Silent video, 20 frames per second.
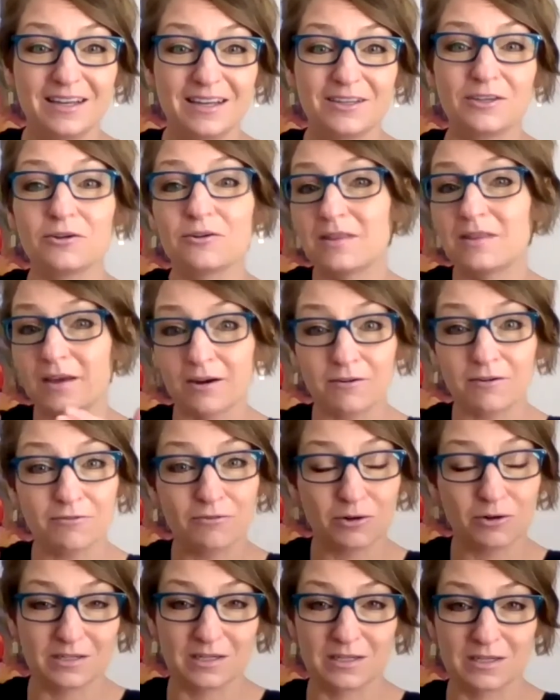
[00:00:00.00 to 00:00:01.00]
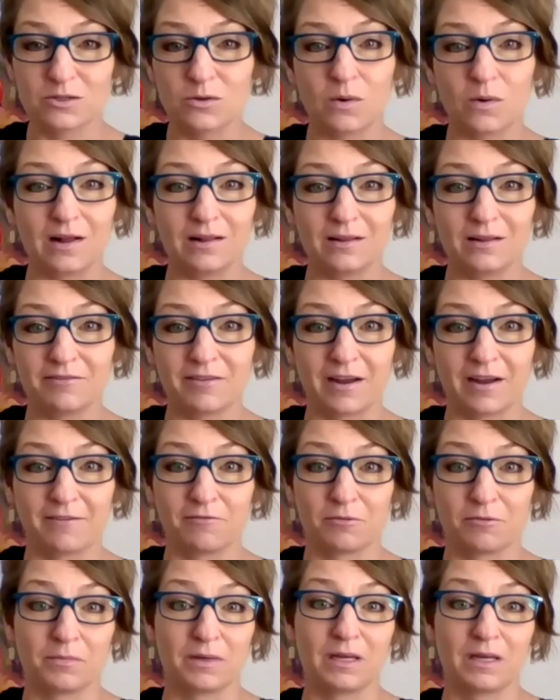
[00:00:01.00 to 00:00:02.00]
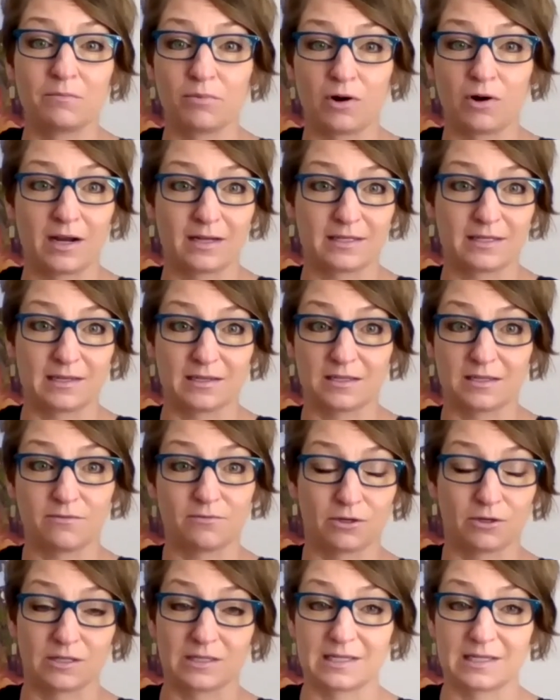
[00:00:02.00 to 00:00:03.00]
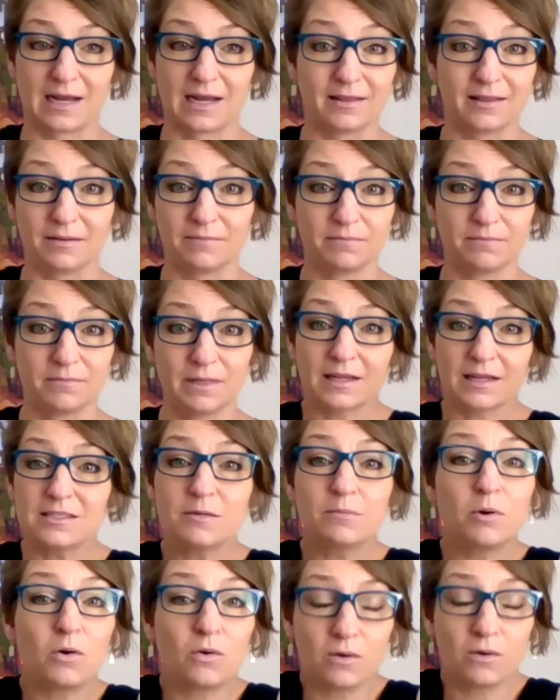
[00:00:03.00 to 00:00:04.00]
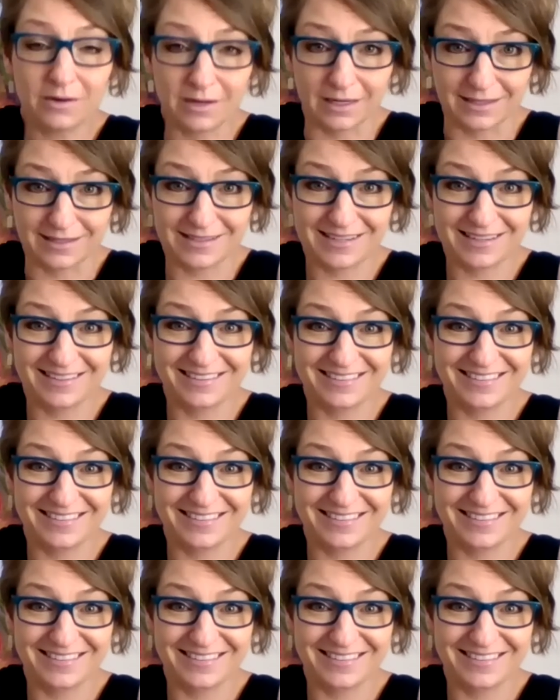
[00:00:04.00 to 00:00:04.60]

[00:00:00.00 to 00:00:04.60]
you're therefore disqualified from being processed for asylum. That's abhorrent.